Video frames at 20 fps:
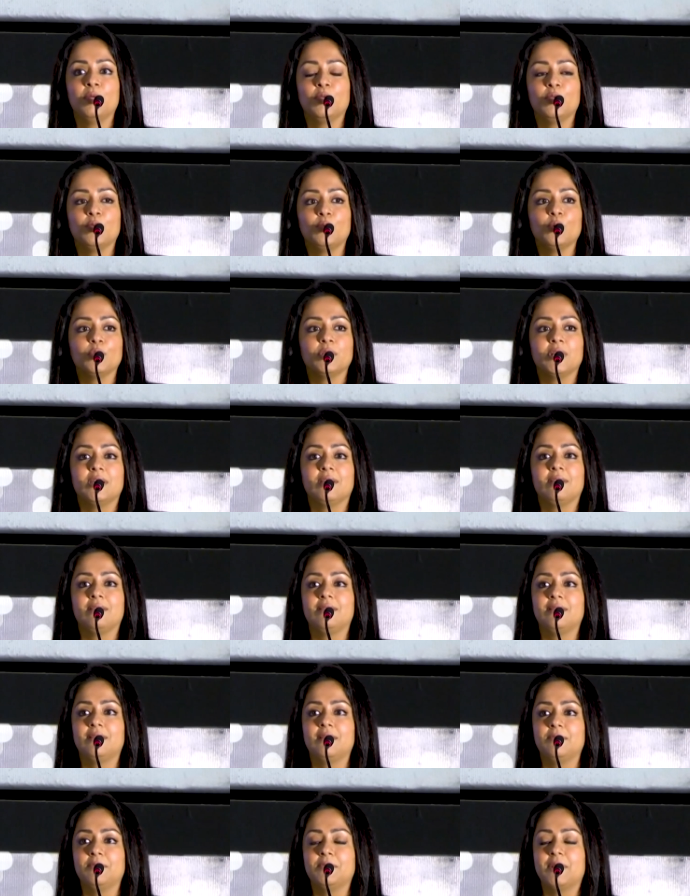you know,
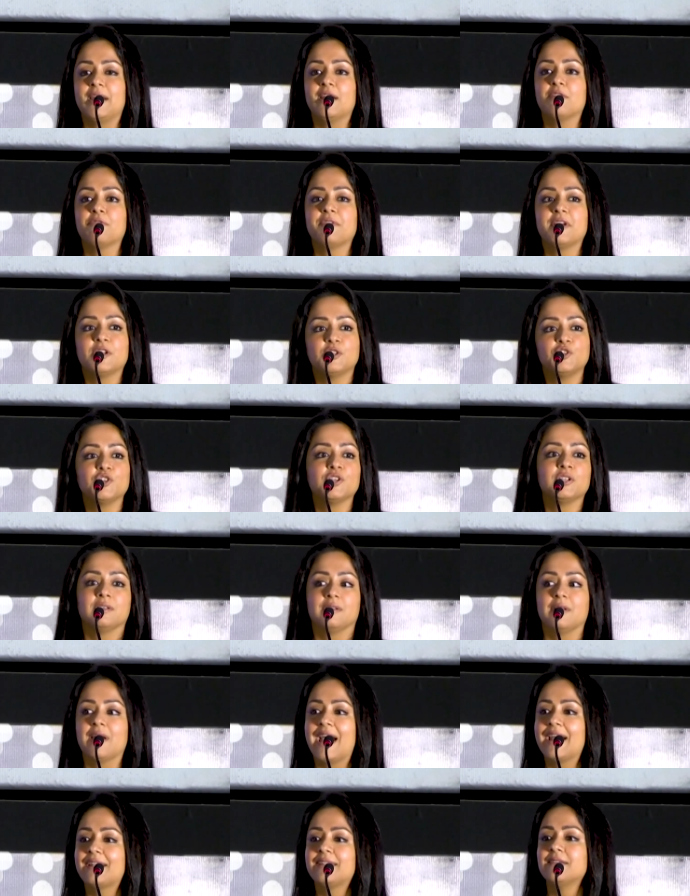that, that that affection
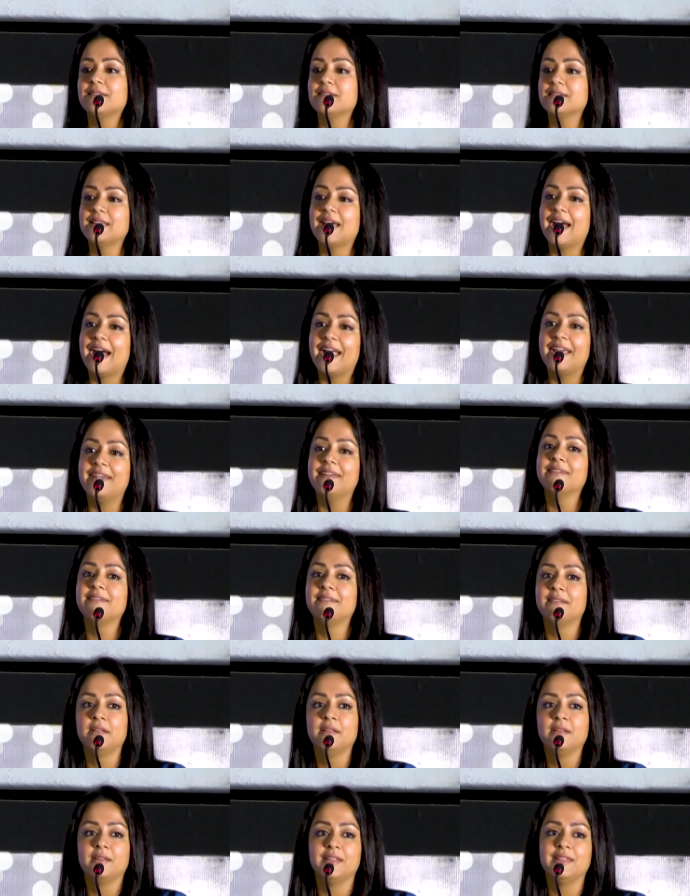actors had
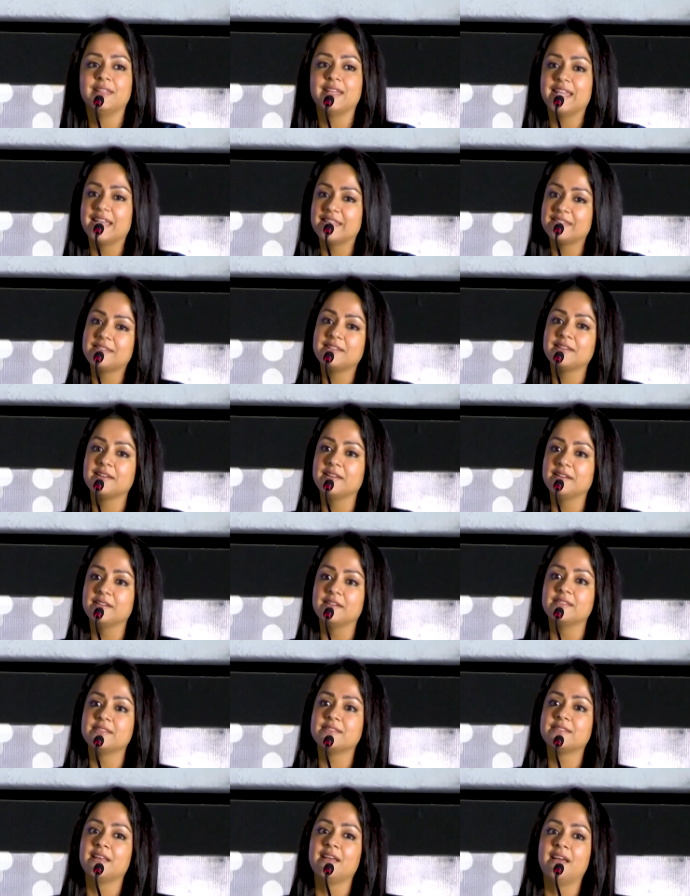in the yester
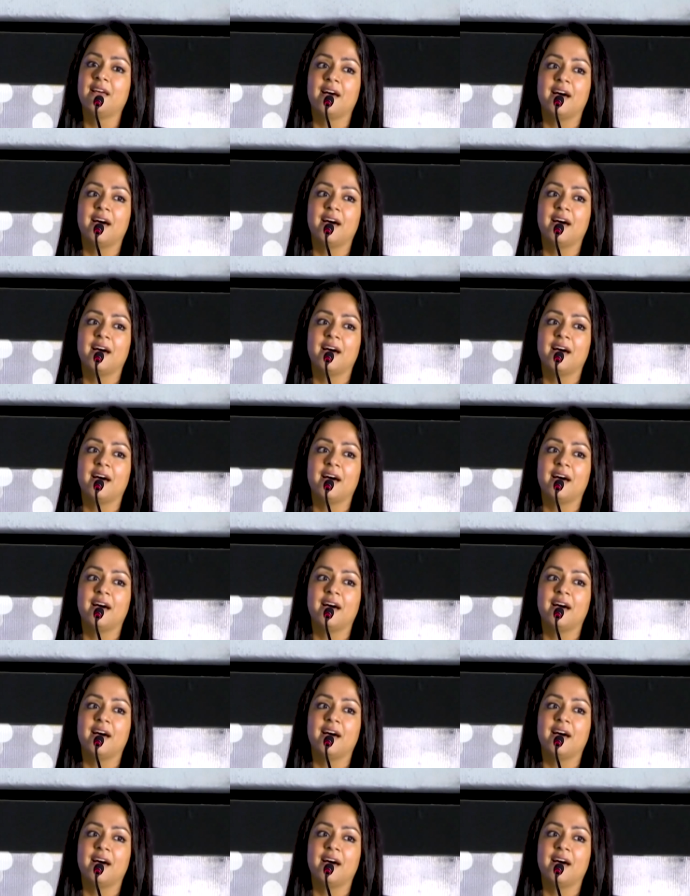years.